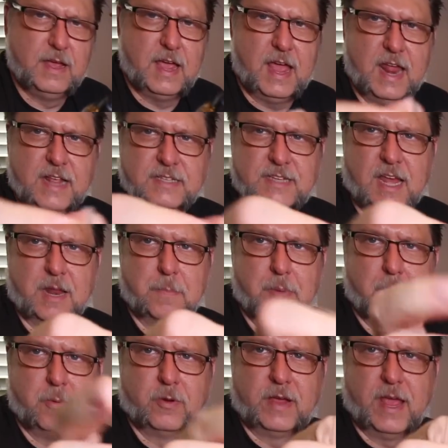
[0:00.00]
and it's got a
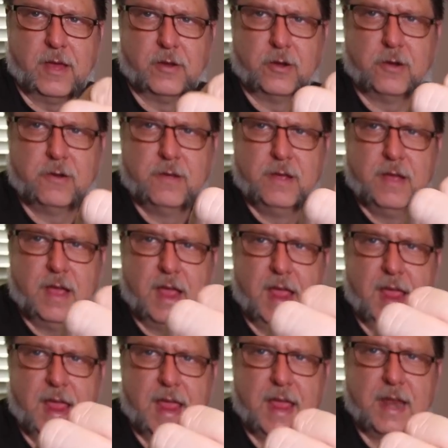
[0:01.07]
bubble counter,
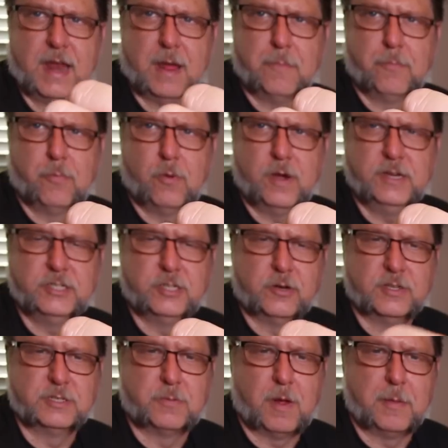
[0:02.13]
and I'm pretty sure
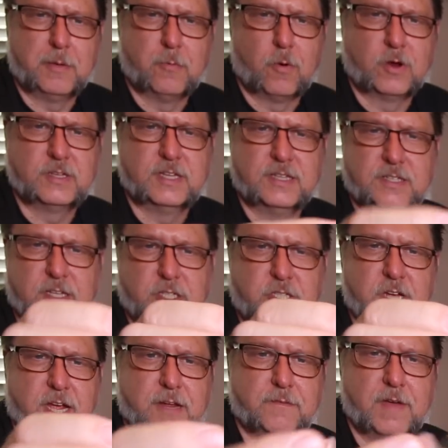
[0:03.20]
this probably works as a
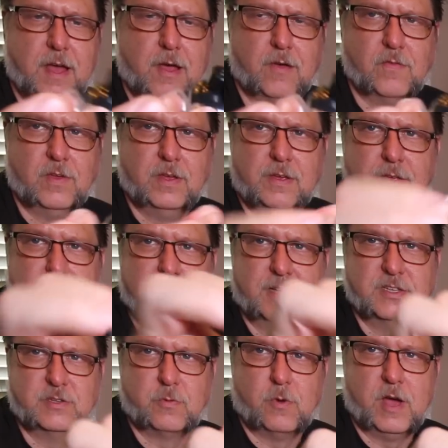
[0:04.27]
check valve
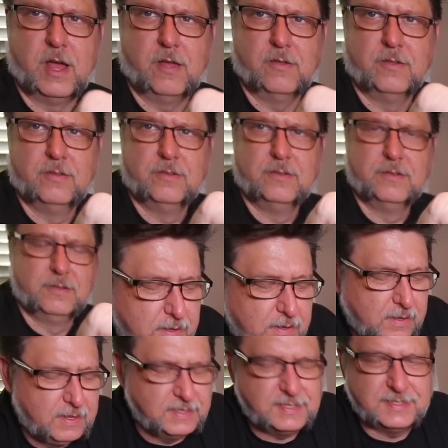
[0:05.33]
as well.
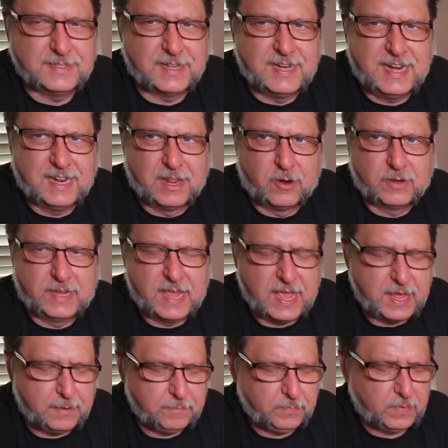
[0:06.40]
This is a neat little
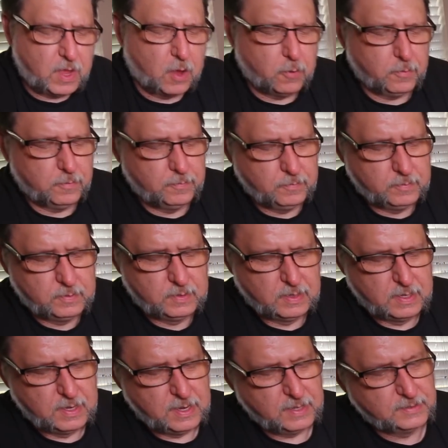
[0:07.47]
kit. Oh,
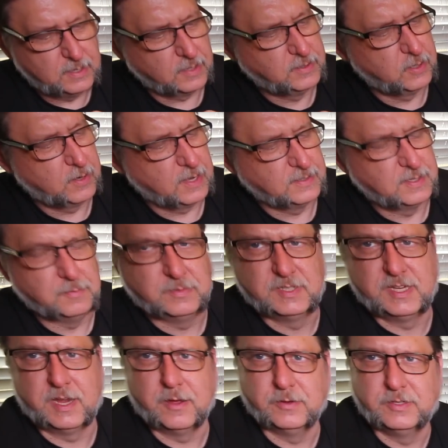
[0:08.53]
it's also got some
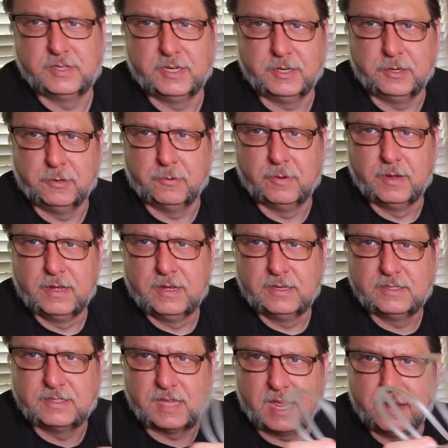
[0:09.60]
CO2
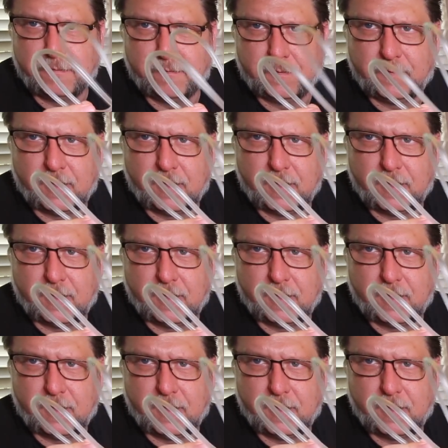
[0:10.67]
safe